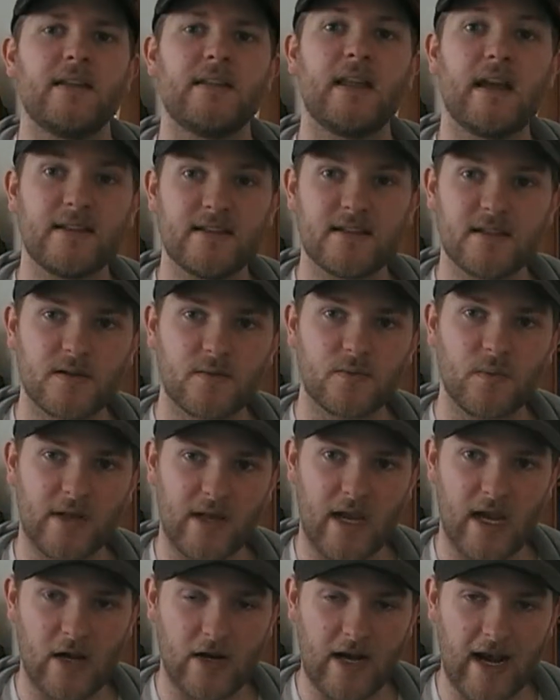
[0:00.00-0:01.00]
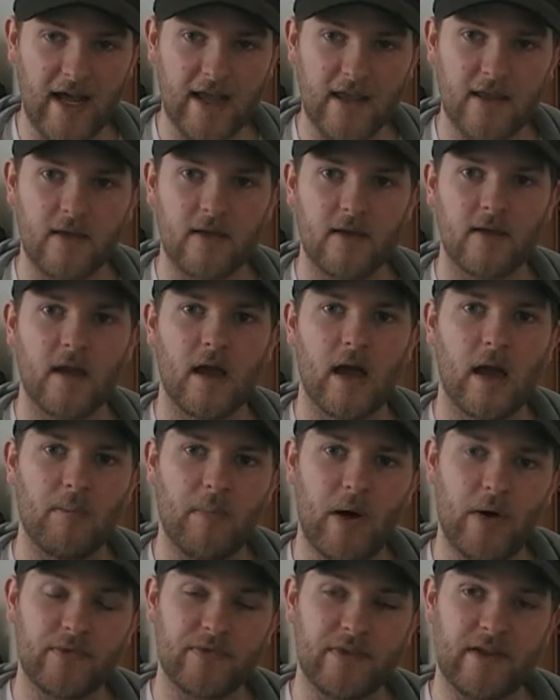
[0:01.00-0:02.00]
That's what I like
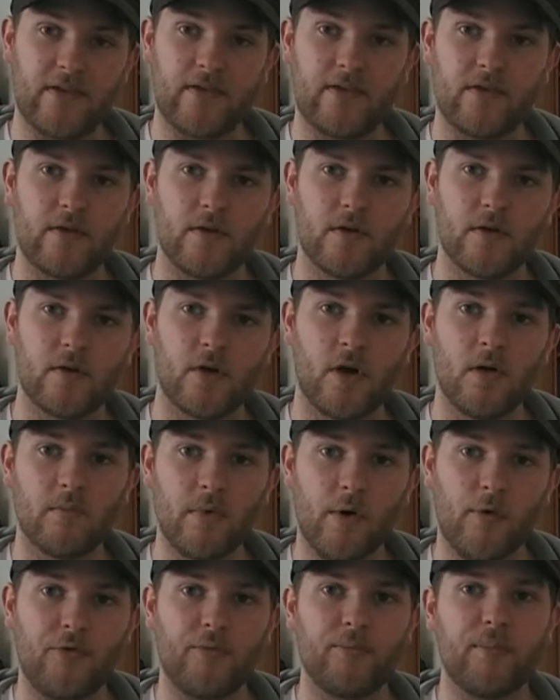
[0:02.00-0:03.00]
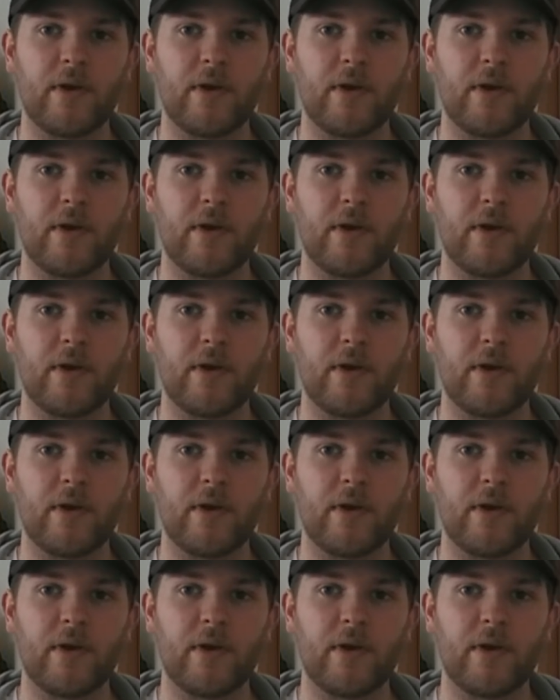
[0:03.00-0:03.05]
about these combos.